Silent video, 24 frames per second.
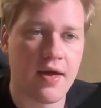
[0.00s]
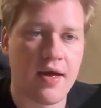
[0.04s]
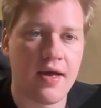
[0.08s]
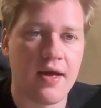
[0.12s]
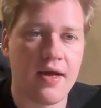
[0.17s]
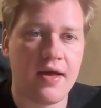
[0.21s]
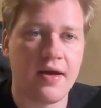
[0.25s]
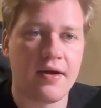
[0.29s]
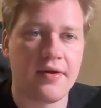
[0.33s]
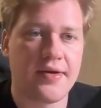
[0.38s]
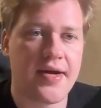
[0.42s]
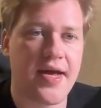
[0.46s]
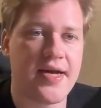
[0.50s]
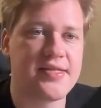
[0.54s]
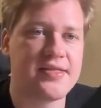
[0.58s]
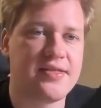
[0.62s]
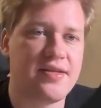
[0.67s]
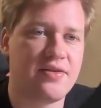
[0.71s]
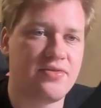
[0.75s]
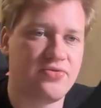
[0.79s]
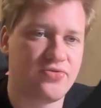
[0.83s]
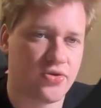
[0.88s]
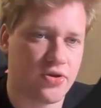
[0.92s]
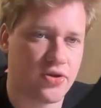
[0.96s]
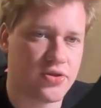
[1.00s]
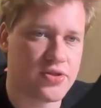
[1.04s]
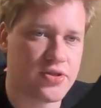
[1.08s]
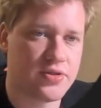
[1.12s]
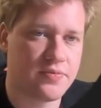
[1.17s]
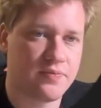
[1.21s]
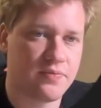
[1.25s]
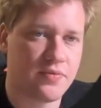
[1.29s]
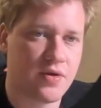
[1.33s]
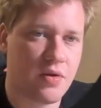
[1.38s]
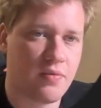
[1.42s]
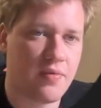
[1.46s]
Next thing first,
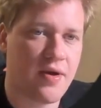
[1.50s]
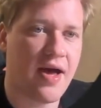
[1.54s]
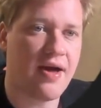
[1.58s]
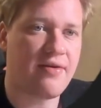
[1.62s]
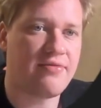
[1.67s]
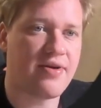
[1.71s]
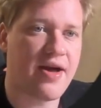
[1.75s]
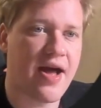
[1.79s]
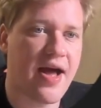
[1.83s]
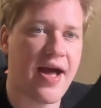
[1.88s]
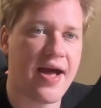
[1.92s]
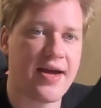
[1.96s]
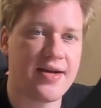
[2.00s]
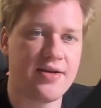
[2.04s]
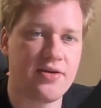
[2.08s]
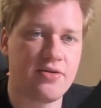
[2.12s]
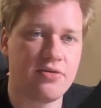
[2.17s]
we have handle